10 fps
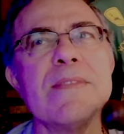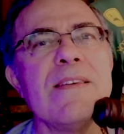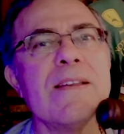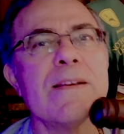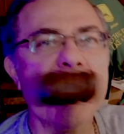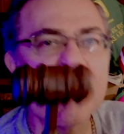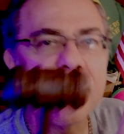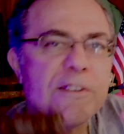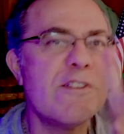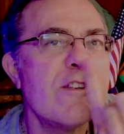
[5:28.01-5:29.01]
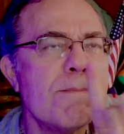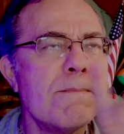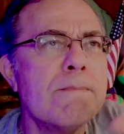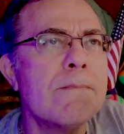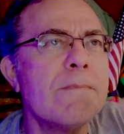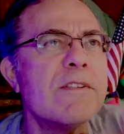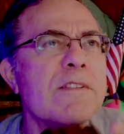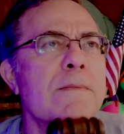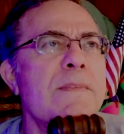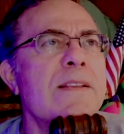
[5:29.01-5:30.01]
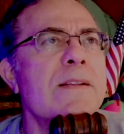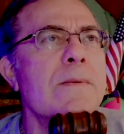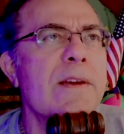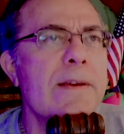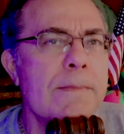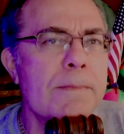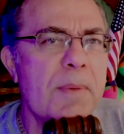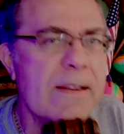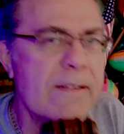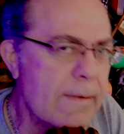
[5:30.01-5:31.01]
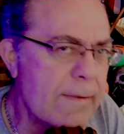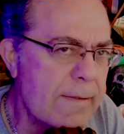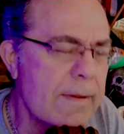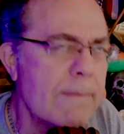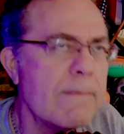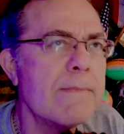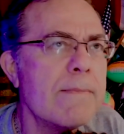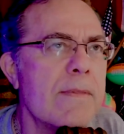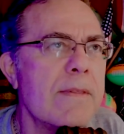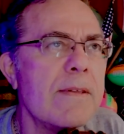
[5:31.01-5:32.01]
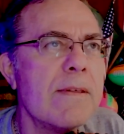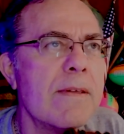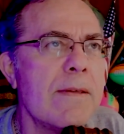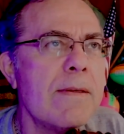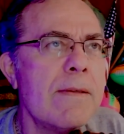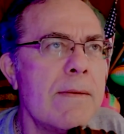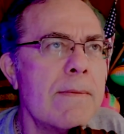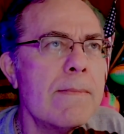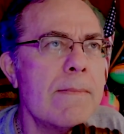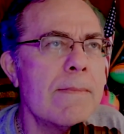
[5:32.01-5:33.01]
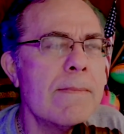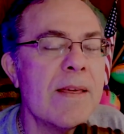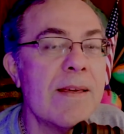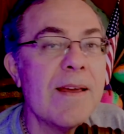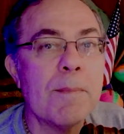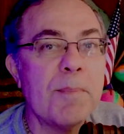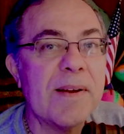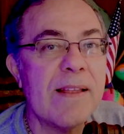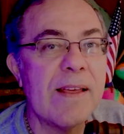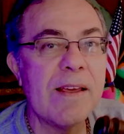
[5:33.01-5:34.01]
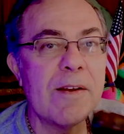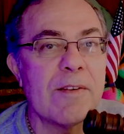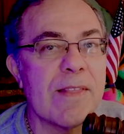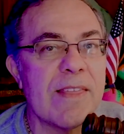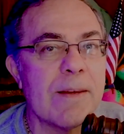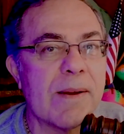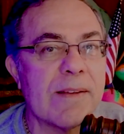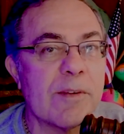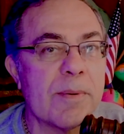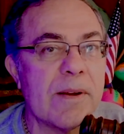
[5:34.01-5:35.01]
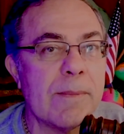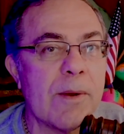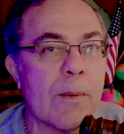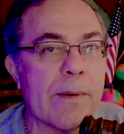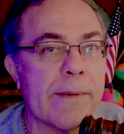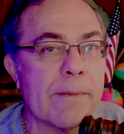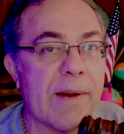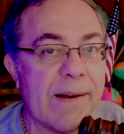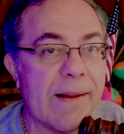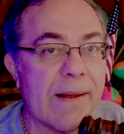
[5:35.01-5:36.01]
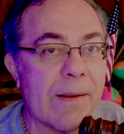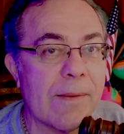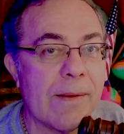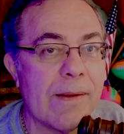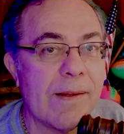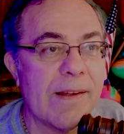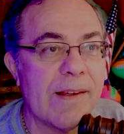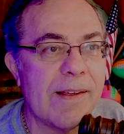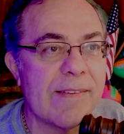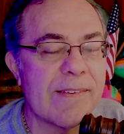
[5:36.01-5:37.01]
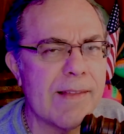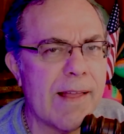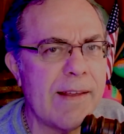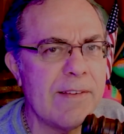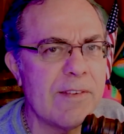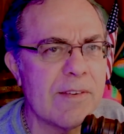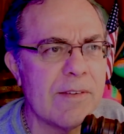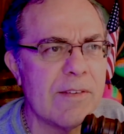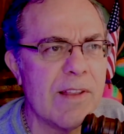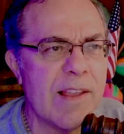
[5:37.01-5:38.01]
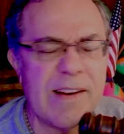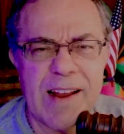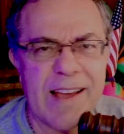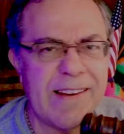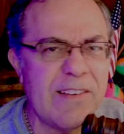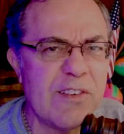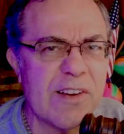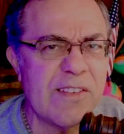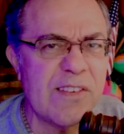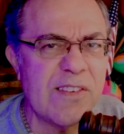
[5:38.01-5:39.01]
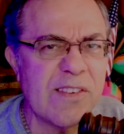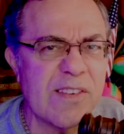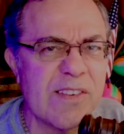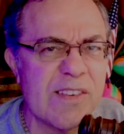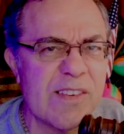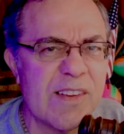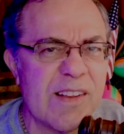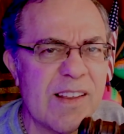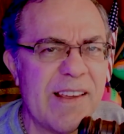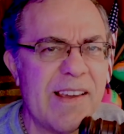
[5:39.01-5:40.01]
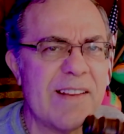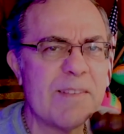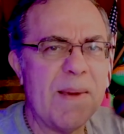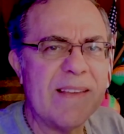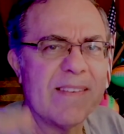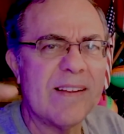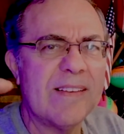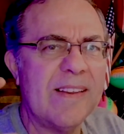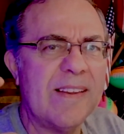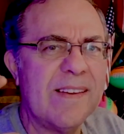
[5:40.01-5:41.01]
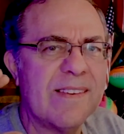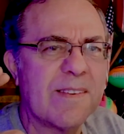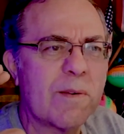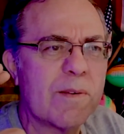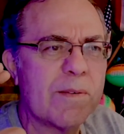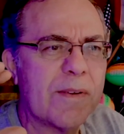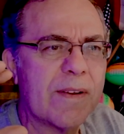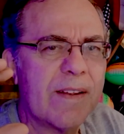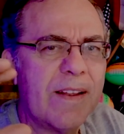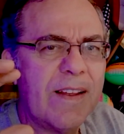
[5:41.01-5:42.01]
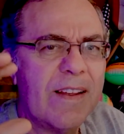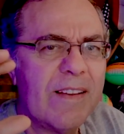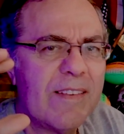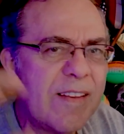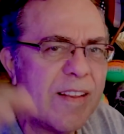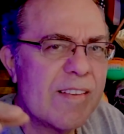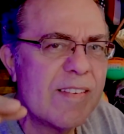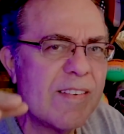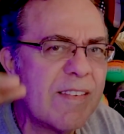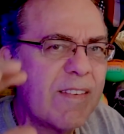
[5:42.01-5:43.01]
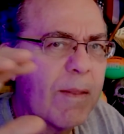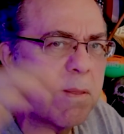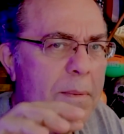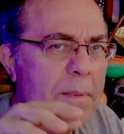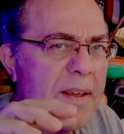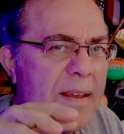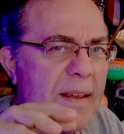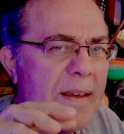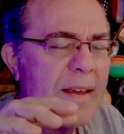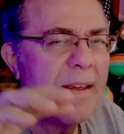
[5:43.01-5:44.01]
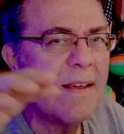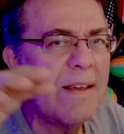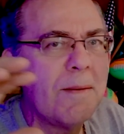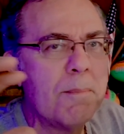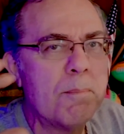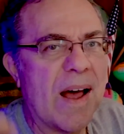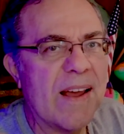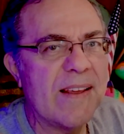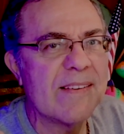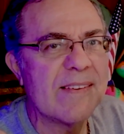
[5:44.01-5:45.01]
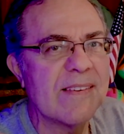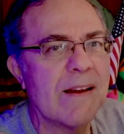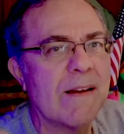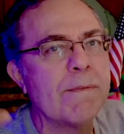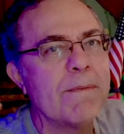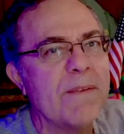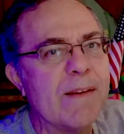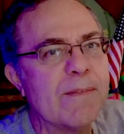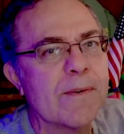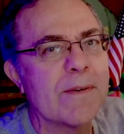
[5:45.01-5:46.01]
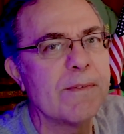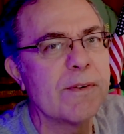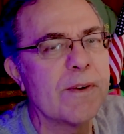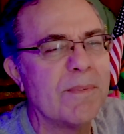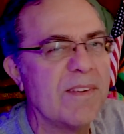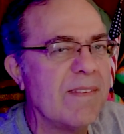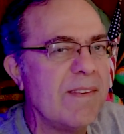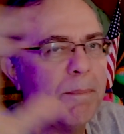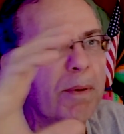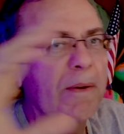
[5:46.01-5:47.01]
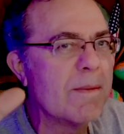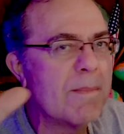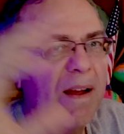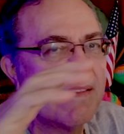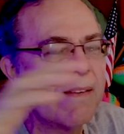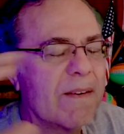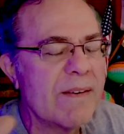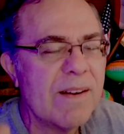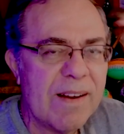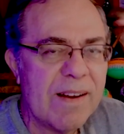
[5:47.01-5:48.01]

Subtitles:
Thinking about it, just a minute, wait, patience. I'm thinking. But here's the thing about Supreme Court right now. It's nine judges, and it's basically sort of a 6-3 in bias of favor of Trump since he put them on there.